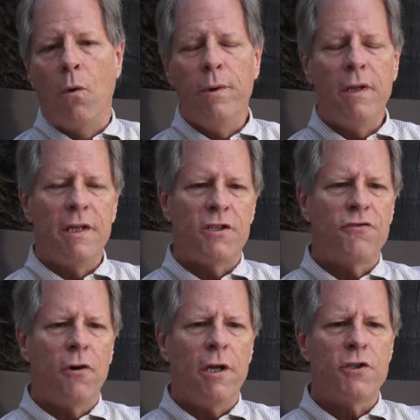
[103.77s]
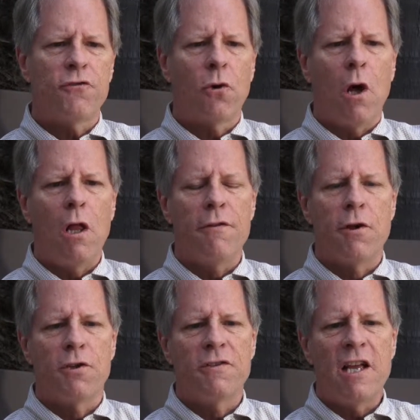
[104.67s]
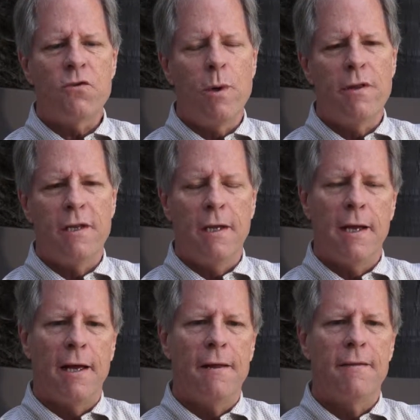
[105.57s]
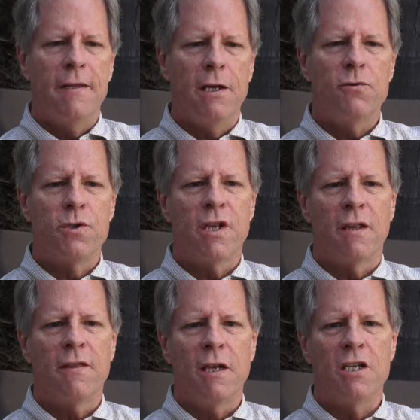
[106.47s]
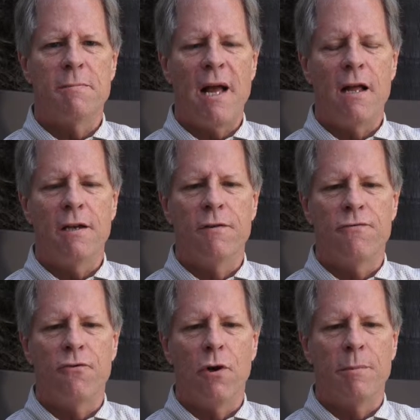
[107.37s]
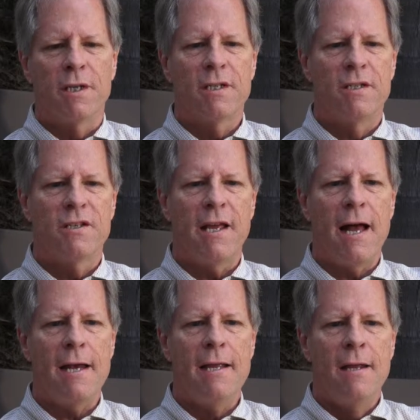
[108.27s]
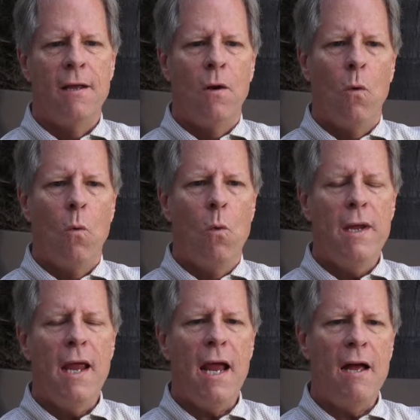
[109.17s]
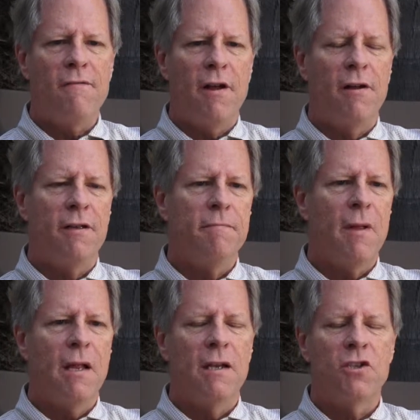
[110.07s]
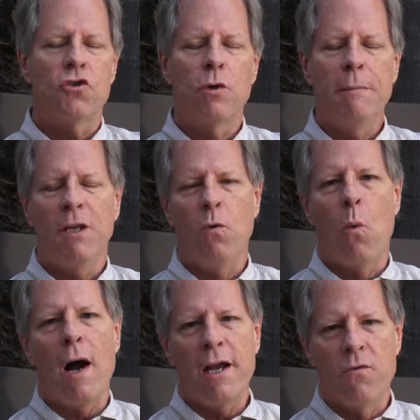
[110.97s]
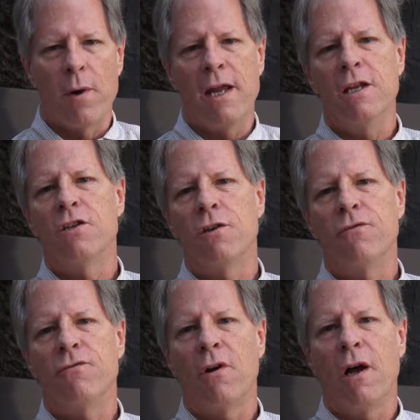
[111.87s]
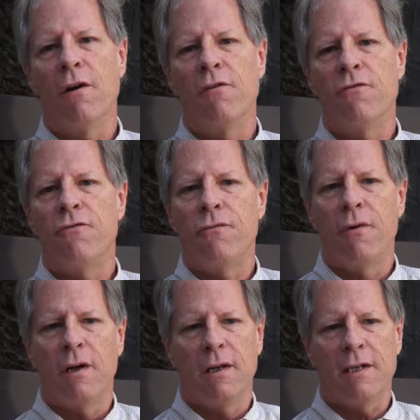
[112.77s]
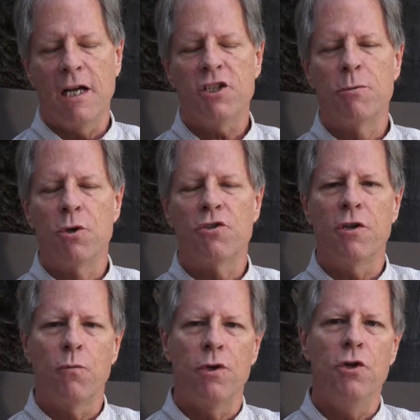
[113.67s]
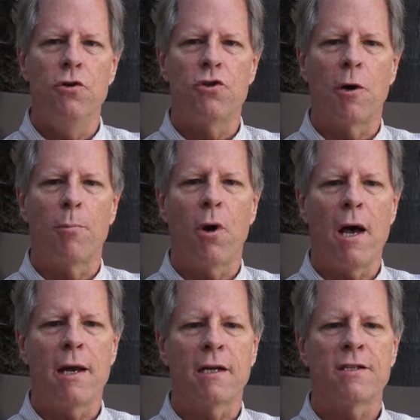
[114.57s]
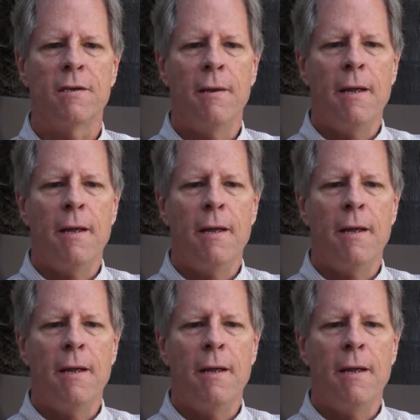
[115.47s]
Well, really, it's for all of those, and that's one of the interesting things about Informix is that we have an extremely wide range of customers that would use our products.